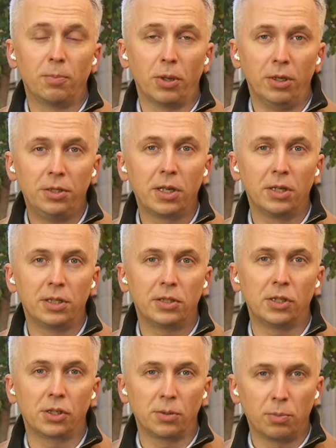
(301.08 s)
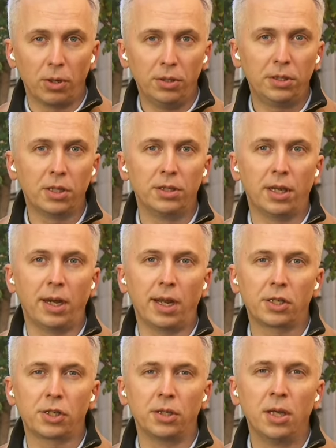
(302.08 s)
Political decision, political
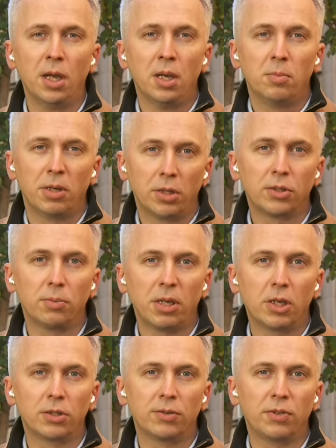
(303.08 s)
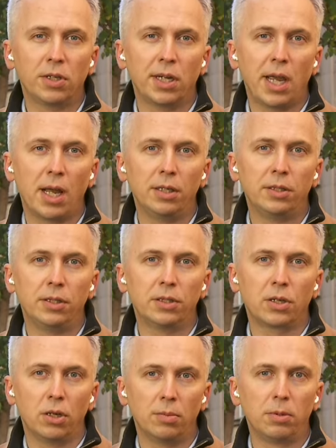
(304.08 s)
direction, but also because of the realities,
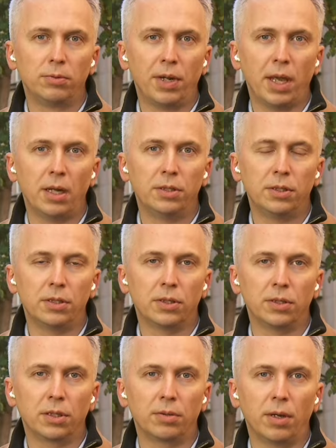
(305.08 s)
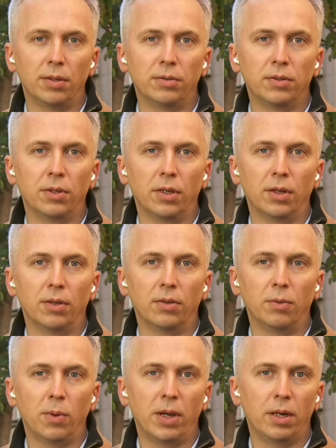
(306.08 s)
global realities on the ground,
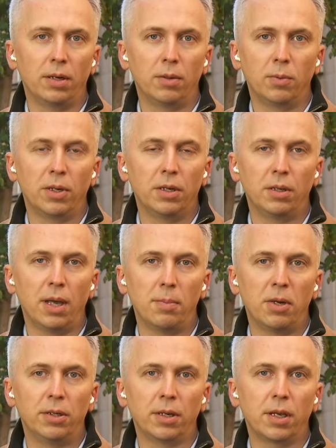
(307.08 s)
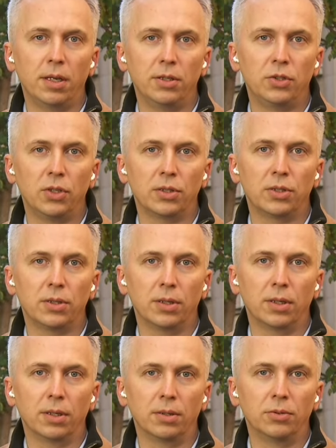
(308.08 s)
where America is just
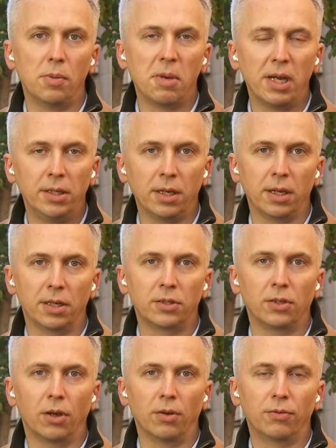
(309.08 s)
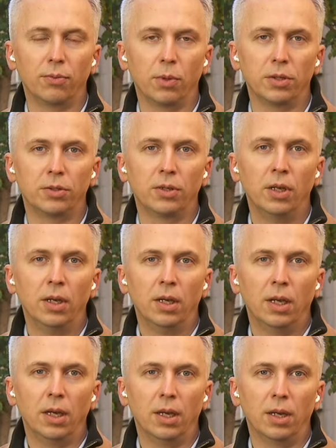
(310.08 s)
reminding us of what
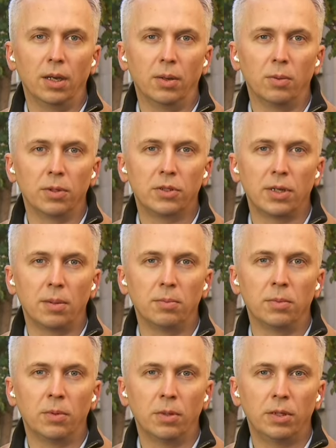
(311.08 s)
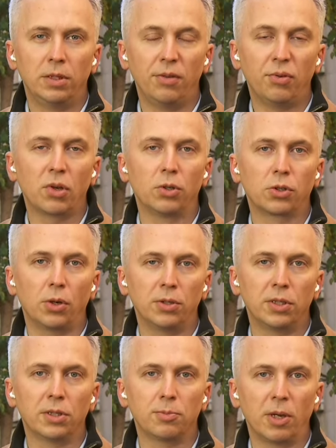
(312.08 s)
some difficult
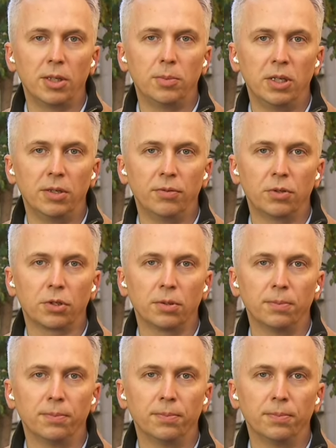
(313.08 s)
choices might be in the future.